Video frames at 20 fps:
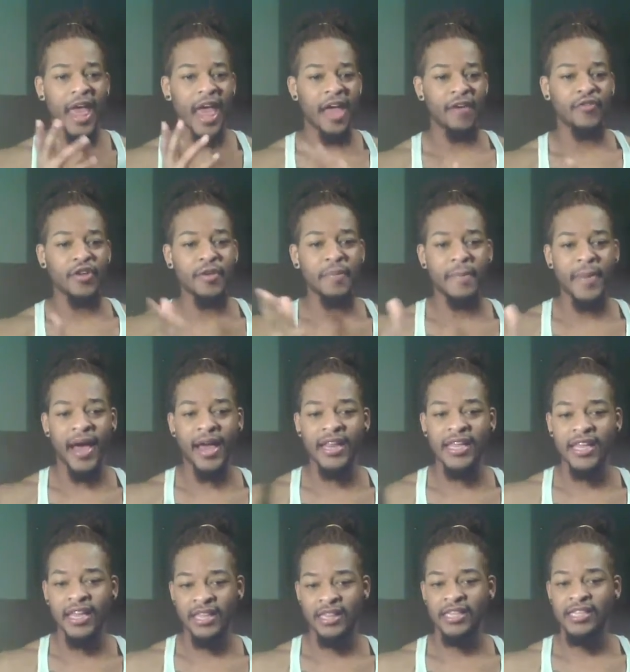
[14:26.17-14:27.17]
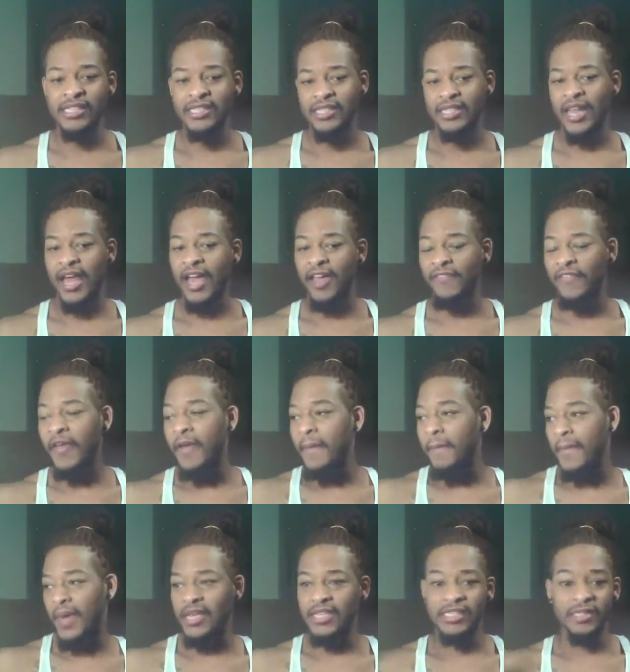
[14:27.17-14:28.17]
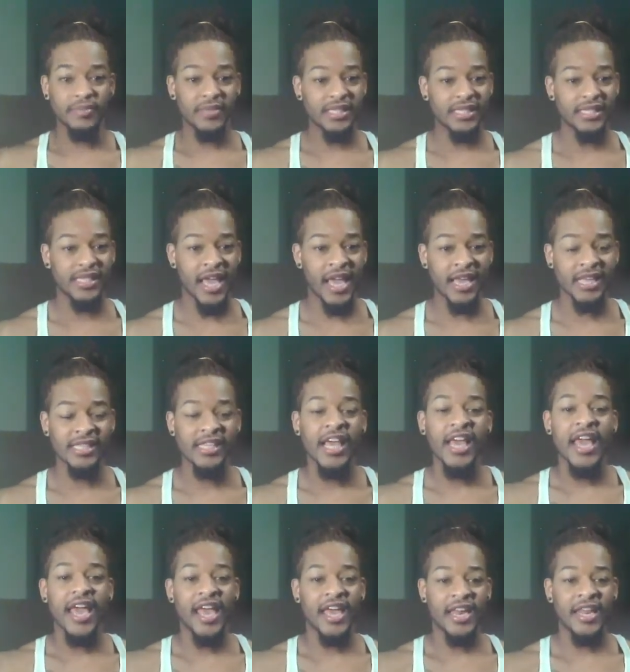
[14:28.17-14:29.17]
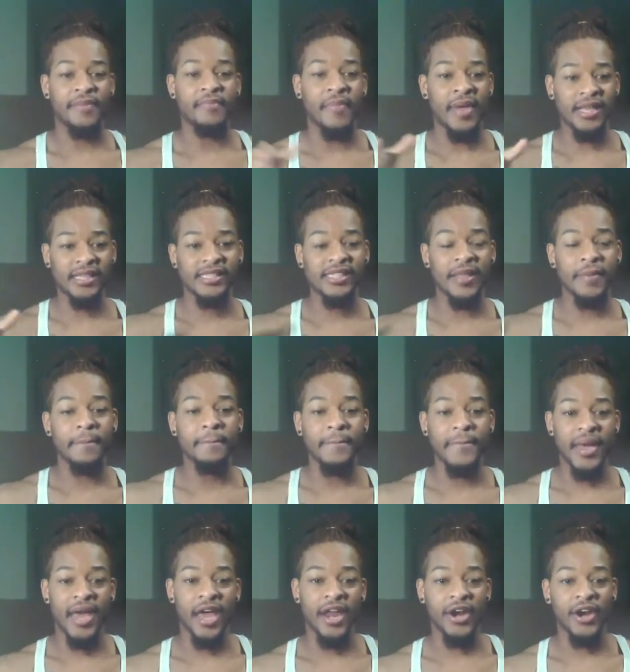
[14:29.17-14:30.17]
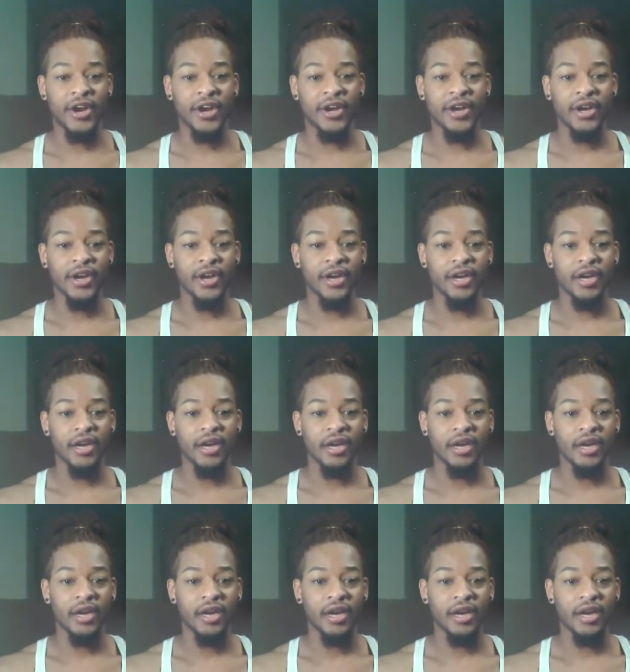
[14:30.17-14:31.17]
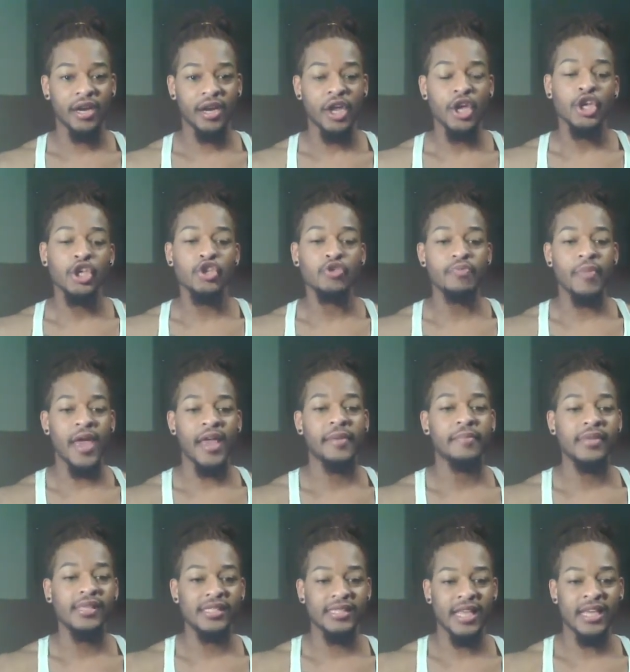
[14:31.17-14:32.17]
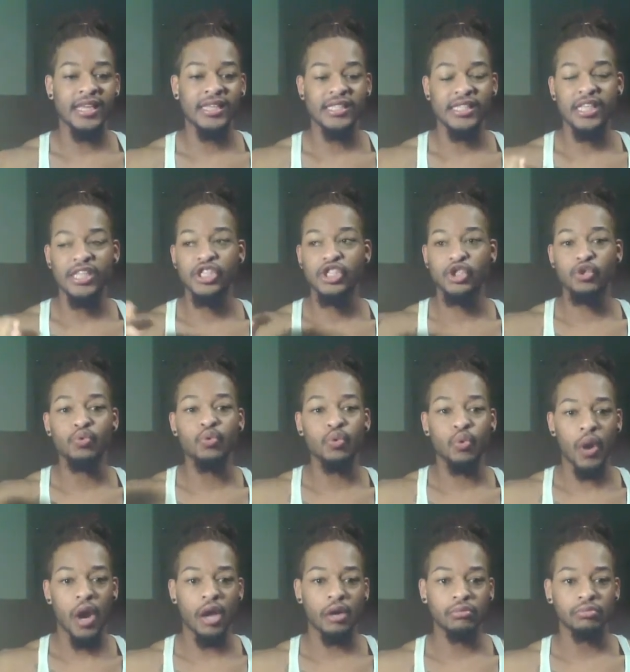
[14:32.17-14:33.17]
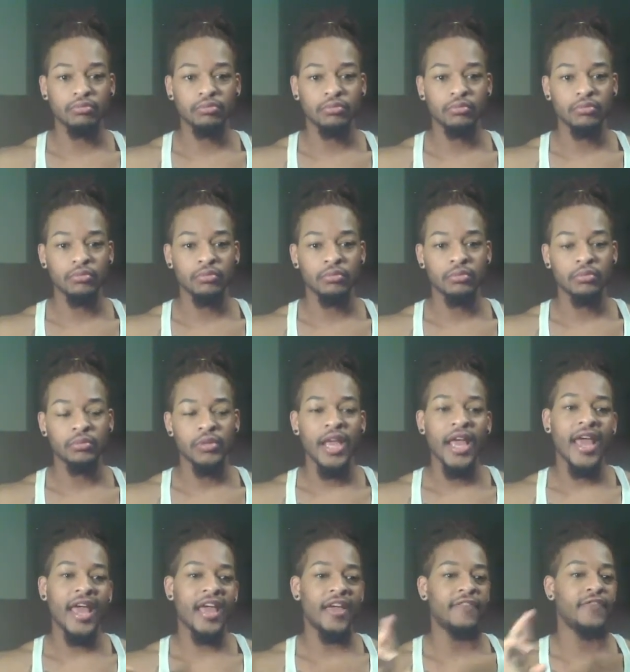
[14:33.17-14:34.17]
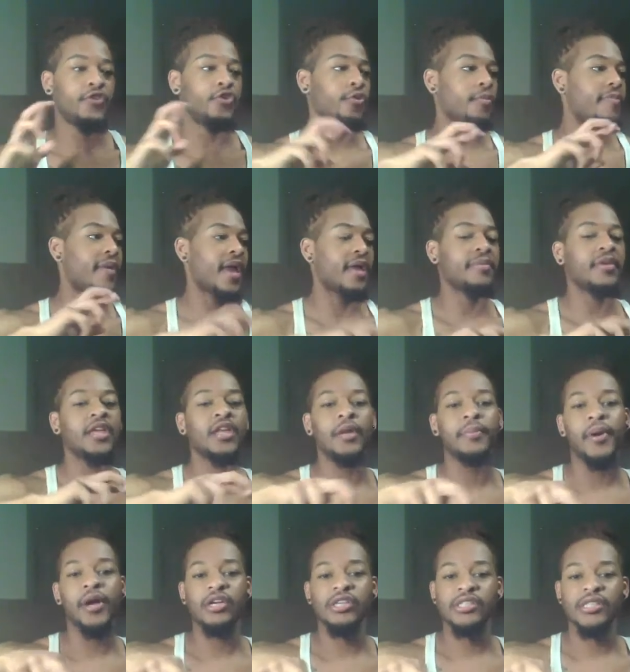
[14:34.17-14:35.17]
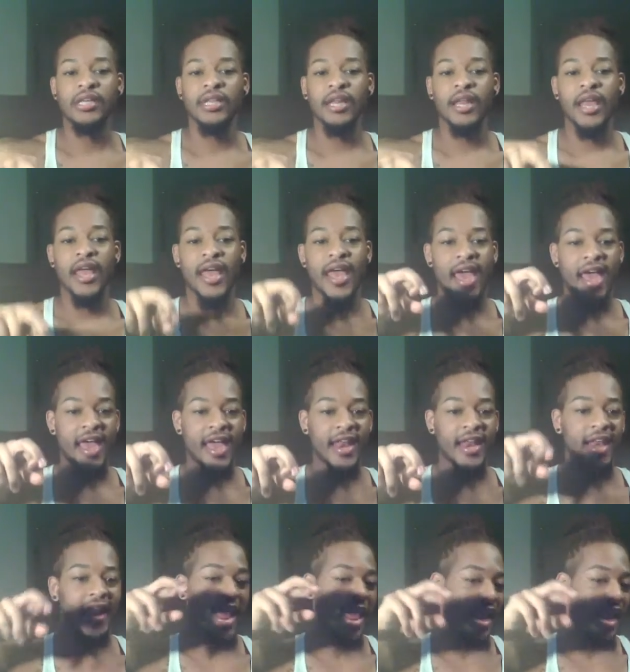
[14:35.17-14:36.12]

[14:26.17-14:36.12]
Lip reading: everybody in this life makes mistakes and it makes them better. You make mistakes to grow. If you're babying a person and